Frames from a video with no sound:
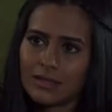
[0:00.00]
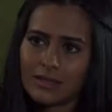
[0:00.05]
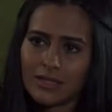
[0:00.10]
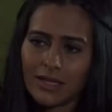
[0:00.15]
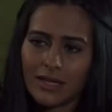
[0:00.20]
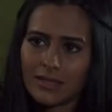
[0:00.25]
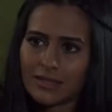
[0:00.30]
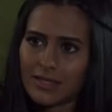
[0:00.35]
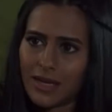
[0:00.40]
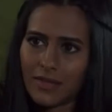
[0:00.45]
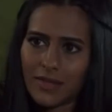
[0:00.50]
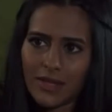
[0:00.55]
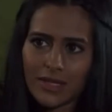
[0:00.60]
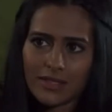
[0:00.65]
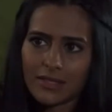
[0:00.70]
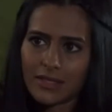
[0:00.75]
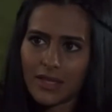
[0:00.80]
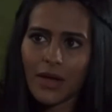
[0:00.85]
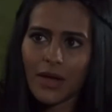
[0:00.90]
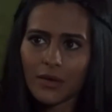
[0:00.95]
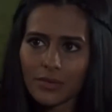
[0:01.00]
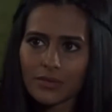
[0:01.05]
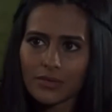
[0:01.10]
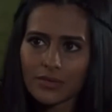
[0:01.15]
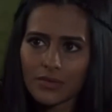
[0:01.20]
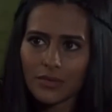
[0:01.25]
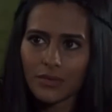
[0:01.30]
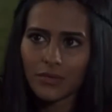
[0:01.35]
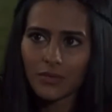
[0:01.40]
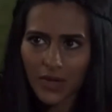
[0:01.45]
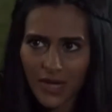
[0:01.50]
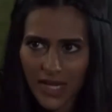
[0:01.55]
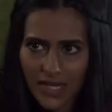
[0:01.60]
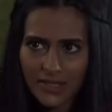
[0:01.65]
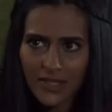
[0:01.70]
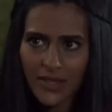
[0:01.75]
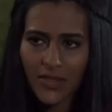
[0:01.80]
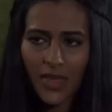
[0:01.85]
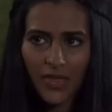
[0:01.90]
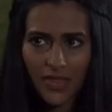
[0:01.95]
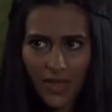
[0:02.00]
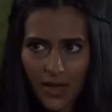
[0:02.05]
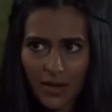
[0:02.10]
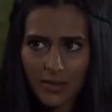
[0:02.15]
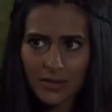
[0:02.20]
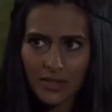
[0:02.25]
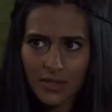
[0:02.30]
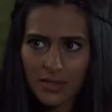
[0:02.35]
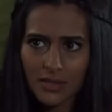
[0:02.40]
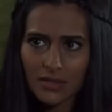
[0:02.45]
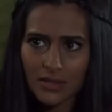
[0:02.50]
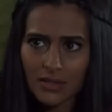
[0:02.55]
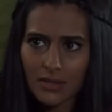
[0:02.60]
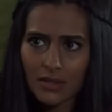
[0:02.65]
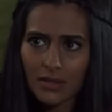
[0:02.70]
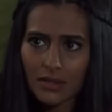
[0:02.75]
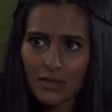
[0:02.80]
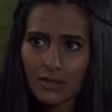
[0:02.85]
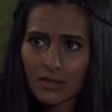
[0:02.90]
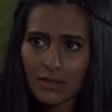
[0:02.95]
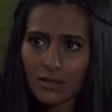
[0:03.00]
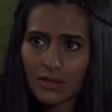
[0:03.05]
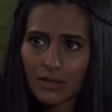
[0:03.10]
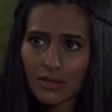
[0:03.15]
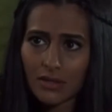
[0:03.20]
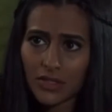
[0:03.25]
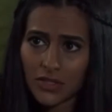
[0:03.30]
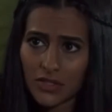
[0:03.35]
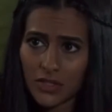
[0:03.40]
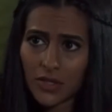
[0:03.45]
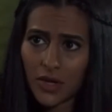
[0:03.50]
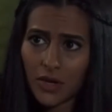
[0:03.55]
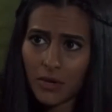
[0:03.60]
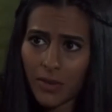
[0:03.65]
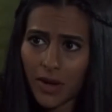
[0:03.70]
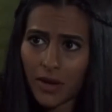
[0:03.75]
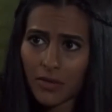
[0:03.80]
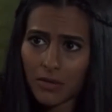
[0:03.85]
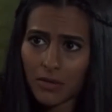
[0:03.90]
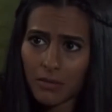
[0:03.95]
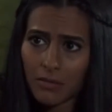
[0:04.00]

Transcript: turns out these loans run into the thousands. Did you know about